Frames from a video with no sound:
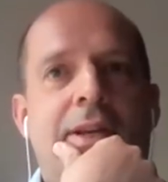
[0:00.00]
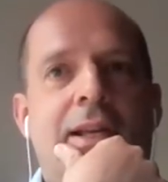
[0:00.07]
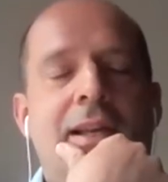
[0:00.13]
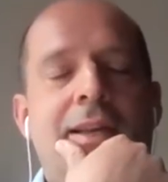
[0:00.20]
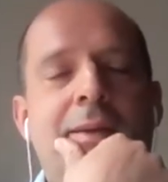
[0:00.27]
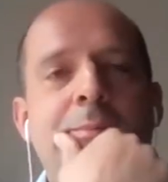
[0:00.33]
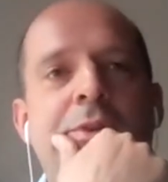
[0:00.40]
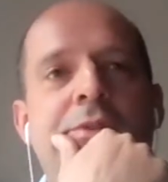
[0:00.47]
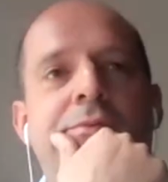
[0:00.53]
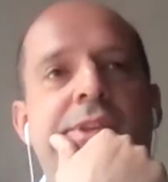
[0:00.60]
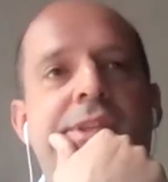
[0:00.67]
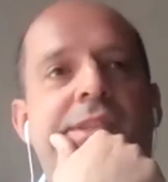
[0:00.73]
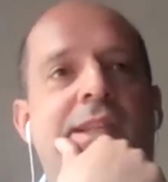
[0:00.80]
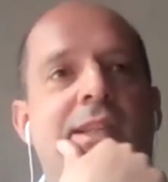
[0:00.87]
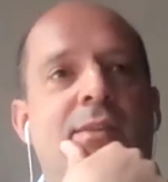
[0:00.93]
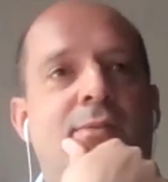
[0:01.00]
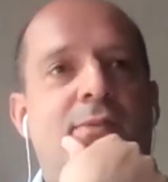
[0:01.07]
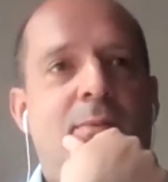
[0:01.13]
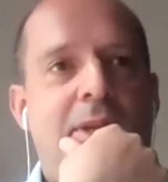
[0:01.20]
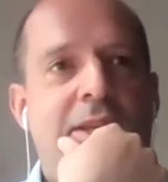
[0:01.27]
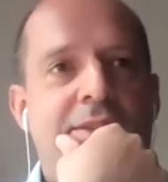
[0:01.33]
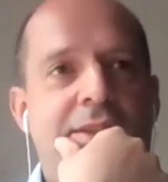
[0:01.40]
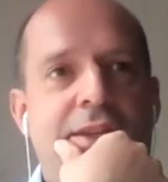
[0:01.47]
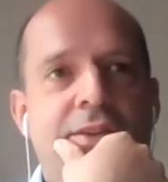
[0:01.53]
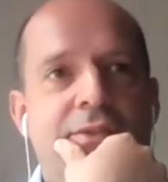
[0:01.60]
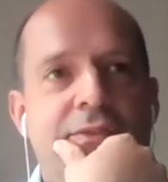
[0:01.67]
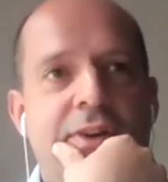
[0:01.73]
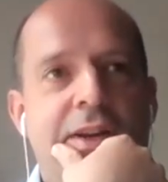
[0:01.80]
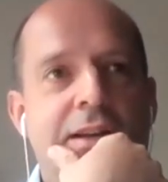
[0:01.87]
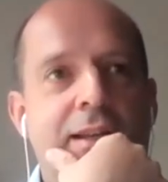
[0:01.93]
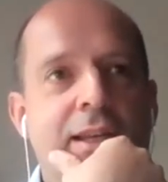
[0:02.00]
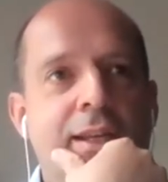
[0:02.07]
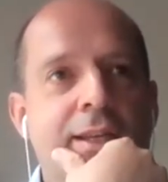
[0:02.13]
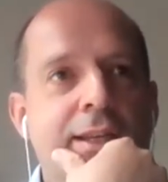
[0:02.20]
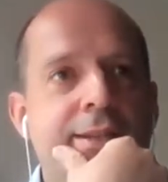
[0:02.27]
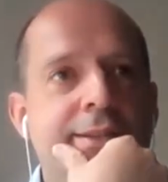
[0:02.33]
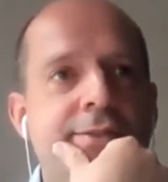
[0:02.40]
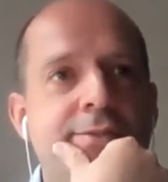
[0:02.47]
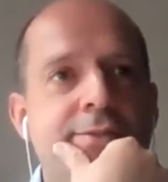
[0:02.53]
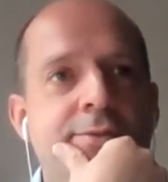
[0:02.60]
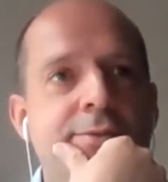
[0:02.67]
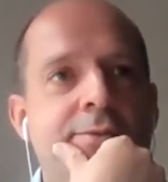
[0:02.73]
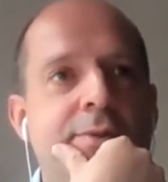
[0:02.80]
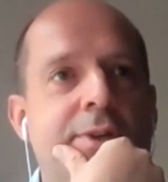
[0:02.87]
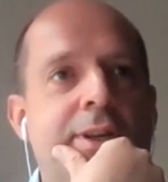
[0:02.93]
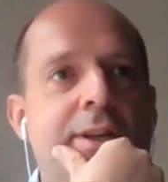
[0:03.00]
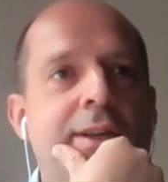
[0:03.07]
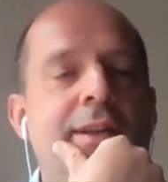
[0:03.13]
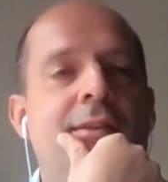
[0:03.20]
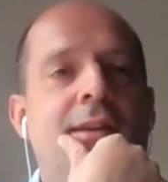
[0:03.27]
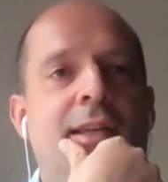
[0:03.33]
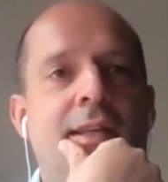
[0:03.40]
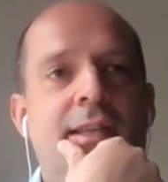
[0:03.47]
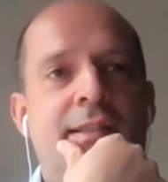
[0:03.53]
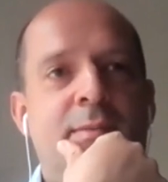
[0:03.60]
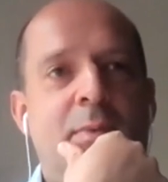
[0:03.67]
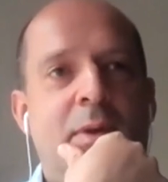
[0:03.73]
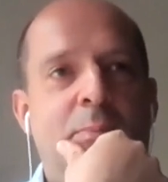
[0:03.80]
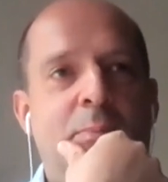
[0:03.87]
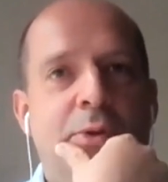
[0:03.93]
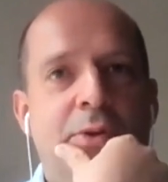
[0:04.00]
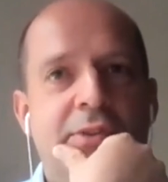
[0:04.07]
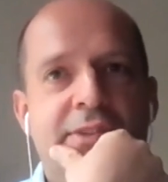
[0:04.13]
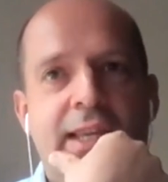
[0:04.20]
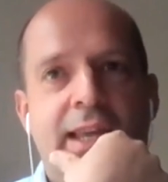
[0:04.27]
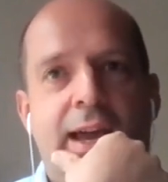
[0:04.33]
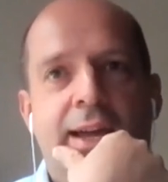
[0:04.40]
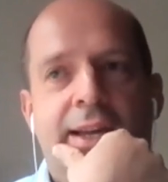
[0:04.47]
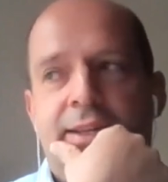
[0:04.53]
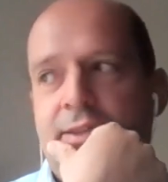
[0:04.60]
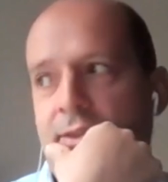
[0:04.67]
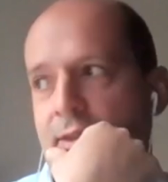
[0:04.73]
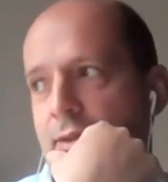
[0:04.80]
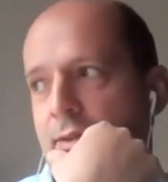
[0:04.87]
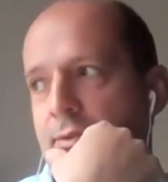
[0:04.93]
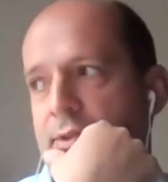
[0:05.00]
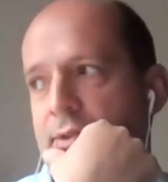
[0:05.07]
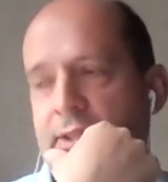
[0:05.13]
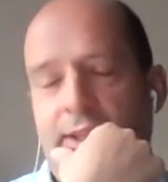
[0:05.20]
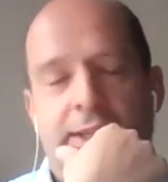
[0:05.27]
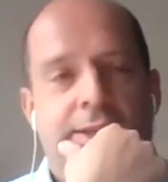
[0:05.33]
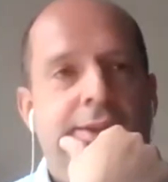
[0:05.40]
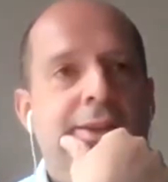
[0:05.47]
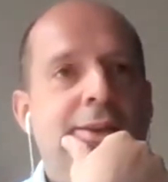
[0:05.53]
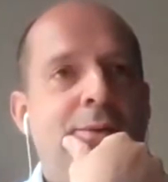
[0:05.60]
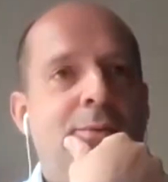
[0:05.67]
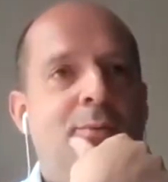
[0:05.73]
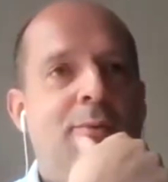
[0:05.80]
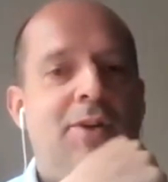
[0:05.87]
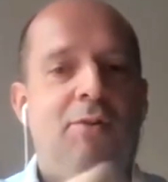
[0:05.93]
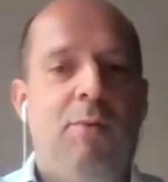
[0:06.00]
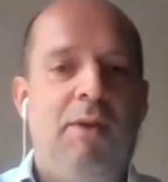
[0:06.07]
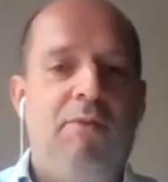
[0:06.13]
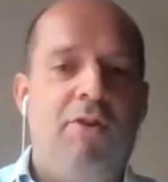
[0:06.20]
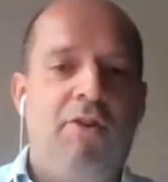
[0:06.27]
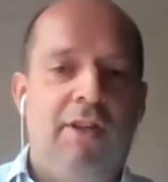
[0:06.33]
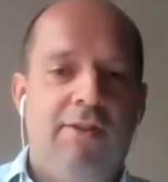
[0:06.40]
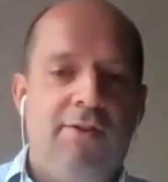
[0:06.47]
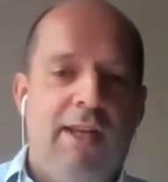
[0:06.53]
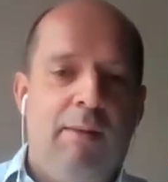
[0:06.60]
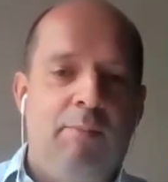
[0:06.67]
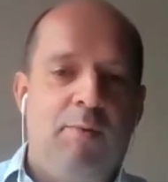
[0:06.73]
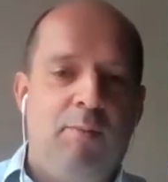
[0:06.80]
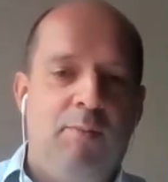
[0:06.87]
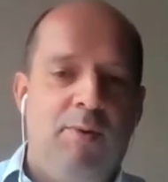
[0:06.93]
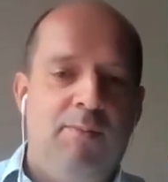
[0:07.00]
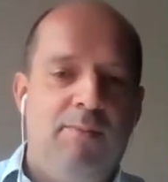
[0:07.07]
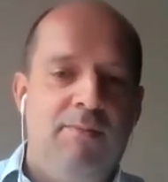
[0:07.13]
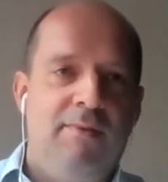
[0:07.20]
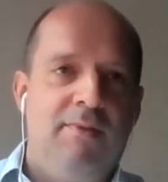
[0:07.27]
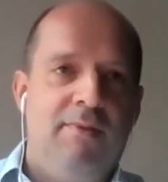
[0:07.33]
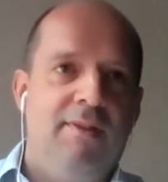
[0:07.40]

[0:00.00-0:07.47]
Climate risk information rarely leads to clear ideas about policy action, Lucy. Where do we run into that problem?